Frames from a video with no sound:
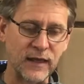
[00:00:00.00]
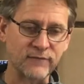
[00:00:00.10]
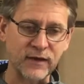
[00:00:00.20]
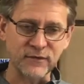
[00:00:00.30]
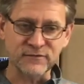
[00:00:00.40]
I've
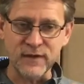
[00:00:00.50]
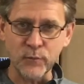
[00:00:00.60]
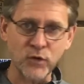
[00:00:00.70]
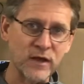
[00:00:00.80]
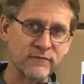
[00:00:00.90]
got a
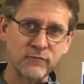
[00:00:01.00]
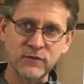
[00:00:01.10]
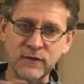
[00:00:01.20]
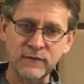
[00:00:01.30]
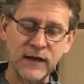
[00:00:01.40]
summary of
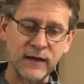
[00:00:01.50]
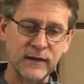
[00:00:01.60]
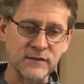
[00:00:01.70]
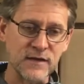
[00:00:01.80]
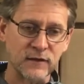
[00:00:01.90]
everything that I kind
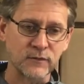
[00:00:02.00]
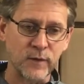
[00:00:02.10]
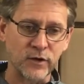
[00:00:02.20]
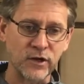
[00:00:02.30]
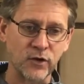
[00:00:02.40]
of talked
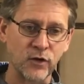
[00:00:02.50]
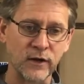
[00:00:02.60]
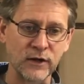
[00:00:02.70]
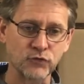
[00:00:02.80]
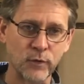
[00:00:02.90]
about here
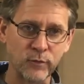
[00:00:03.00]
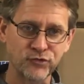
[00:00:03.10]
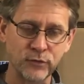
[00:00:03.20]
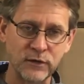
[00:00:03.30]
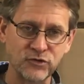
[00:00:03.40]
on a
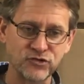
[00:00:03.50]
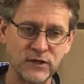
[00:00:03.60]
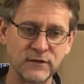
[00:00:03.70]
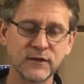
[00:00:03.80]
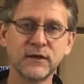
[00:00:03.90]
troubleshooting
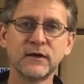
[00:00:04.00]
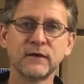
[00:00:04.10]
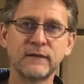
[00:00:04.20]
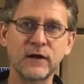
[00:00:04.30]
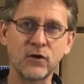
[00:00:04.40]
sheet
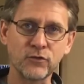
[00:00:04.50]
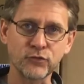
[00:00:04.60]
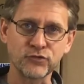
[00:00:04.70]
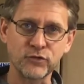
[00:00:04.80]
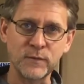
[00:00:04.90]
that
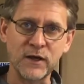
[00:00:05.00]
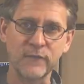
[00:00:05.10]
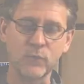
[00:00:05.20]
also should be on the